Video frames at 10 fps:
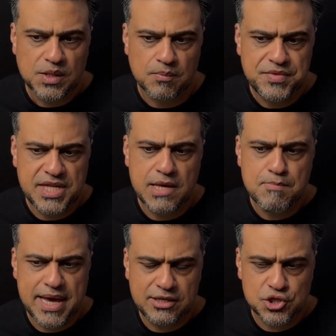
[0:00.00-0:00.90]
the
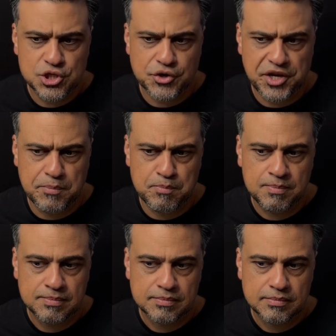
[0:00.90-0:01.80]
mainstream
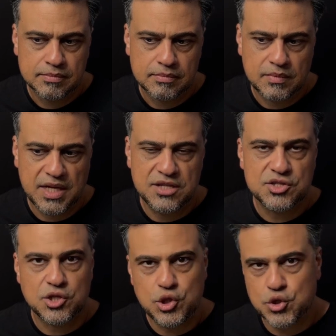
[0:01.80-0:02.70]

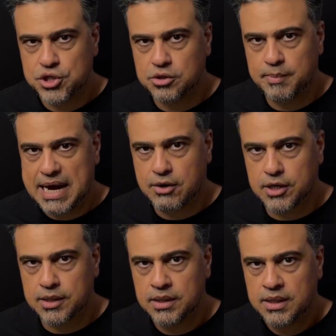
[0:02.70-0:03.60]
institutional
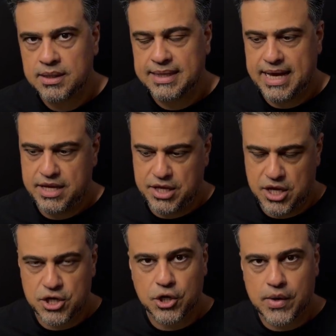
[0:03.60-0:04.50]
power and the
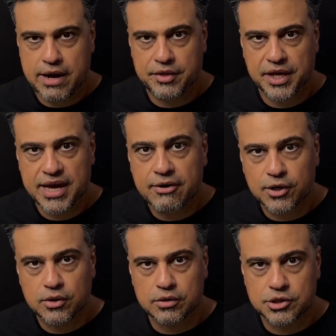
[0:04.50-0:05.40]
underground, the
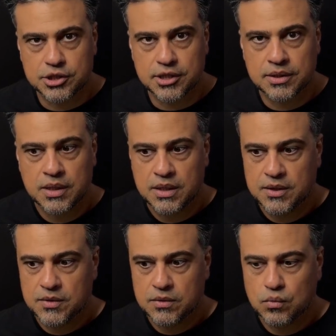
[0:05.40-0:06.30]
counterculture,
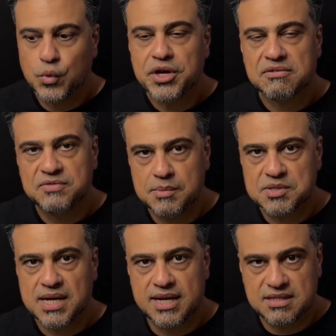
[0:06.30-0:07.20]
we are flip
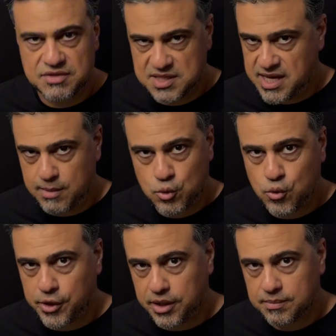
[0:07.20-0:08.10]
sides of the same
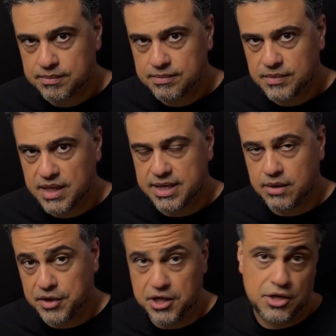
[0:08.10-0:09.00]
coin, and that
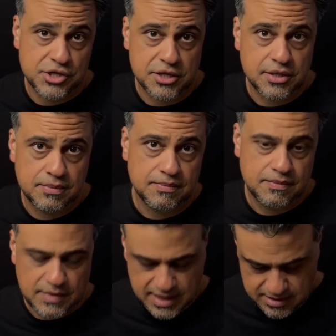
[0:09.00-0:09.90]
we need each other.
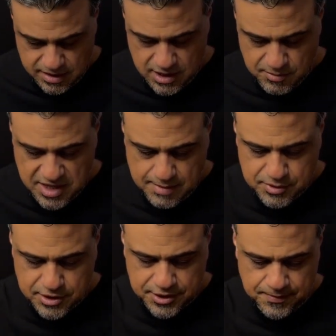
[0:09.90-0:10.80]
That's the theme of that
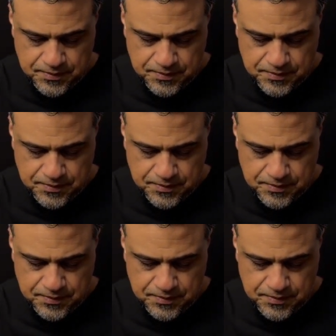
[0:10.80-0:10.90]
book.